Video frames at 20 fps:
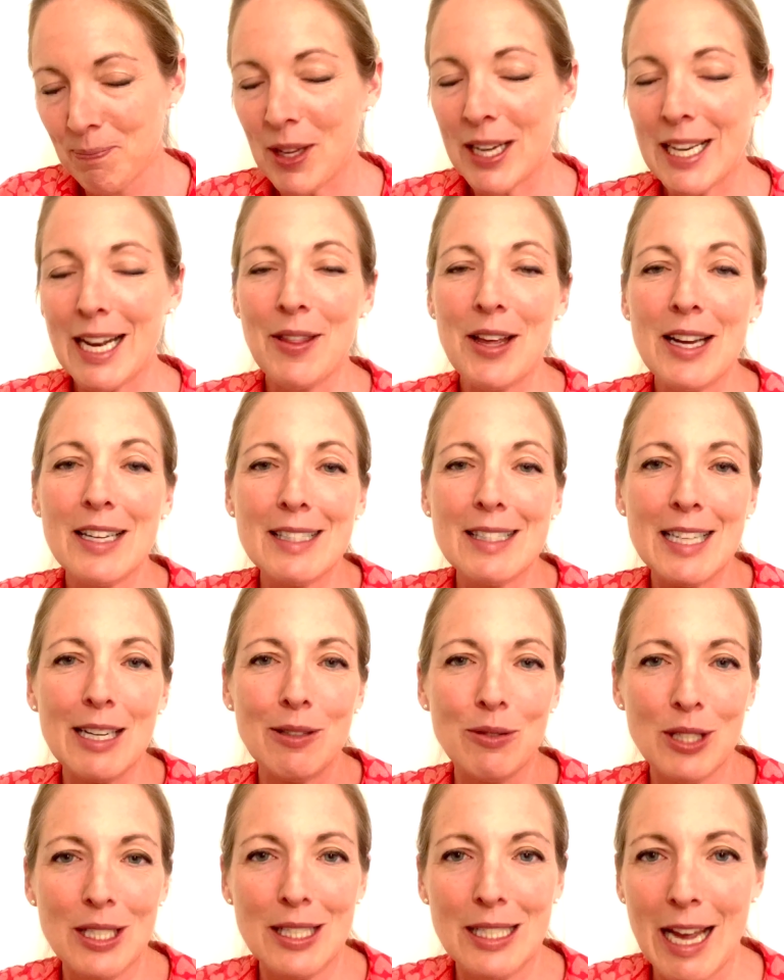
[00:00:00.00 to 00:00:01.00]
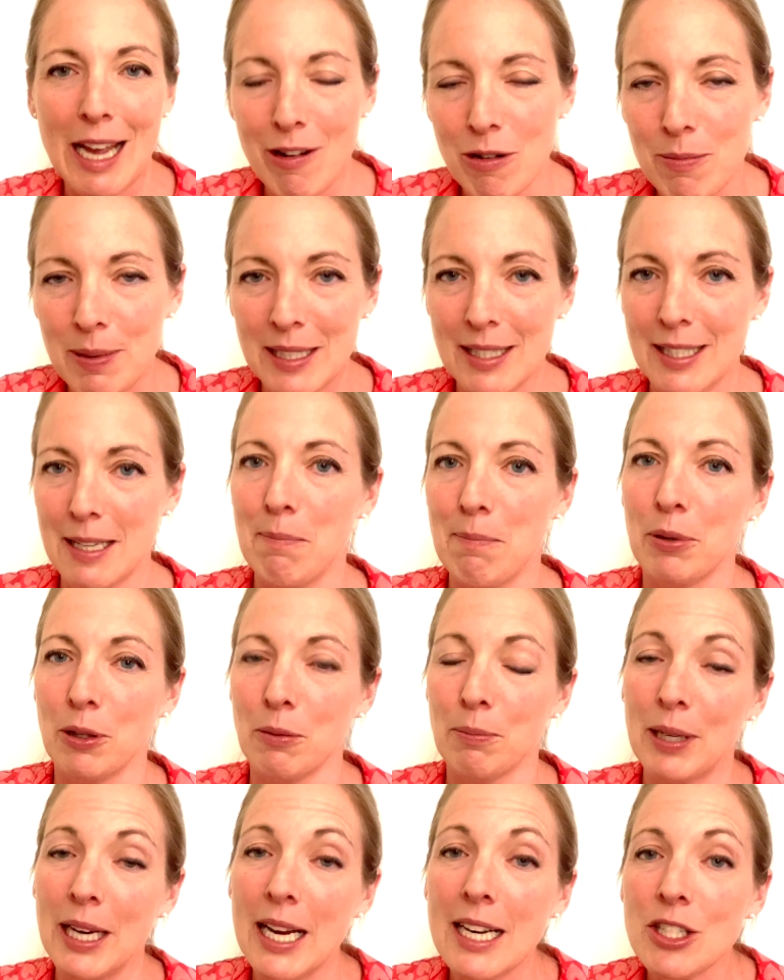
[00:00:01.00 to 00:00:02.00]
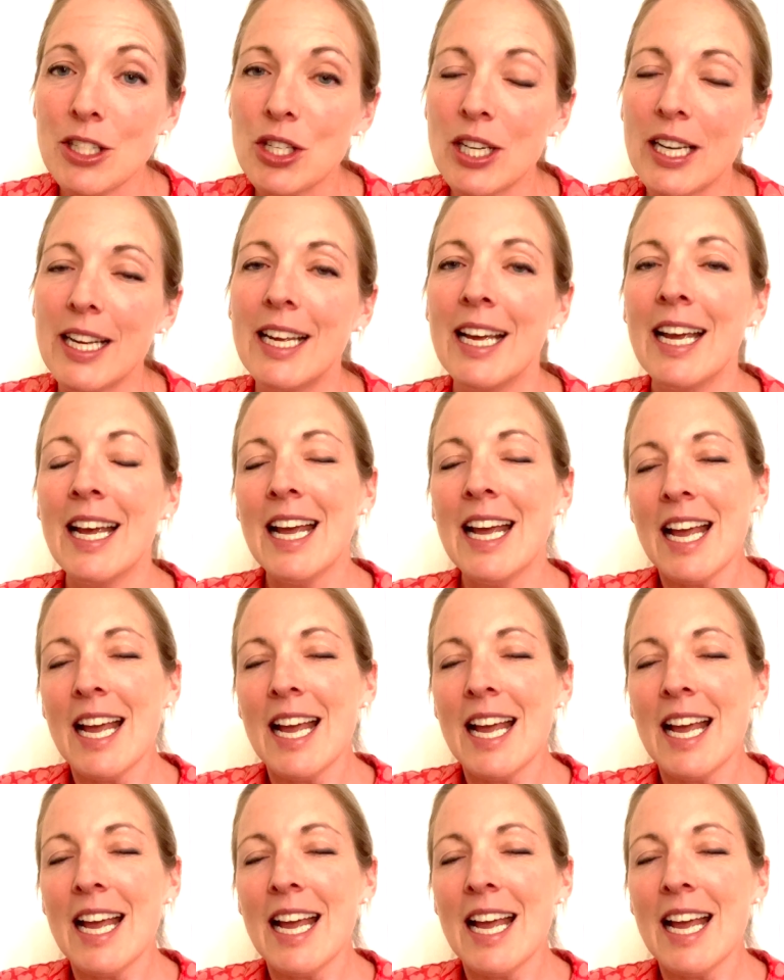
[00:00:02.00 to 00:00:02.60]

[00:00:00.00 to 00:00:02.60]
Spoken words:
Now that sounds terribly simple, but actually